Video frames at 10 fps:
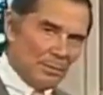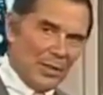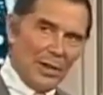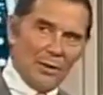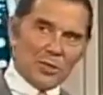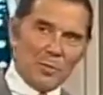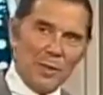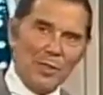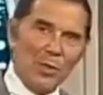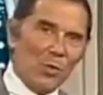up there and
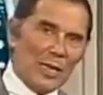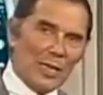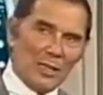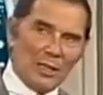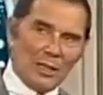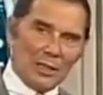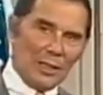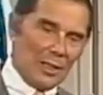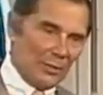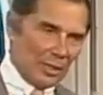spin the wheel.
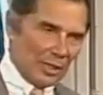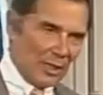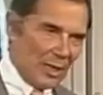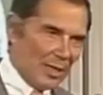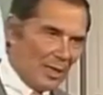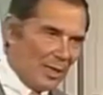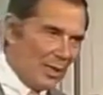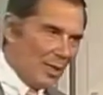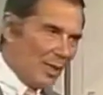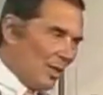And if you get
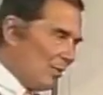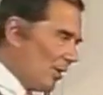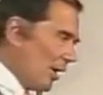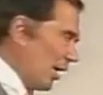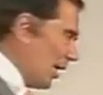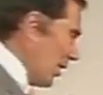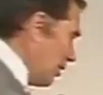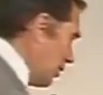lucky, why,